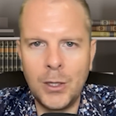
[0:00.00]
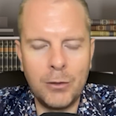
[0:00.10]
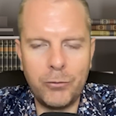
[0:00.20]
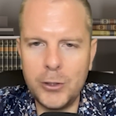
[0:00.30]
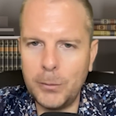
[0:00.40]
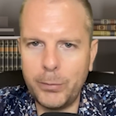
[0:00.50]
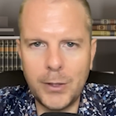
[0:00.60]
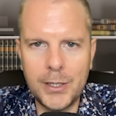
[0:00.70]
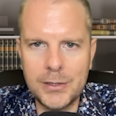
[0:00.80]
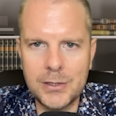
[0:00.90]
for your
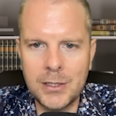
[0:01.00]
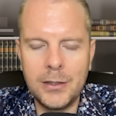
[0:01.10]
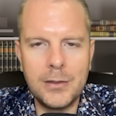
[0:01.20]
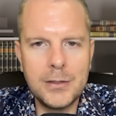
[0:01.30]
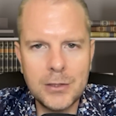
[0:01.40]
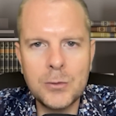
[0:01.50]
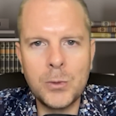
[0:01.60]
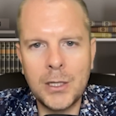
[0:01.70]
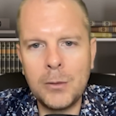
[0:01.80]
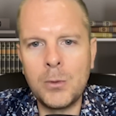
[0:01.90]
price, this is
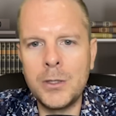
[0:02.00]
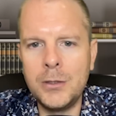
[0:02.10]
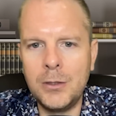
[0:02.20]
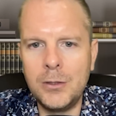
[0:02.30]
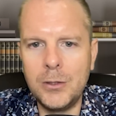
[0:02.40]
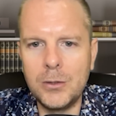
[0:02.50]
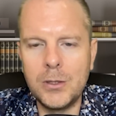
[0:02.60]
what I want you to do.